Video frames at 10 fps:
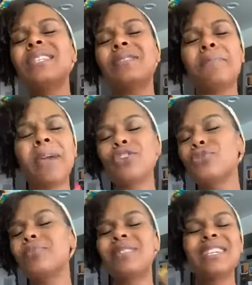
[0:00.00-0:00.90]

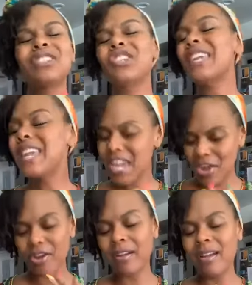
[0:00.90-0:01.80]
special dish
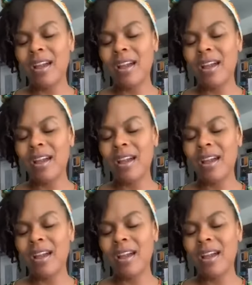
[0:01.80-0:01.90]
here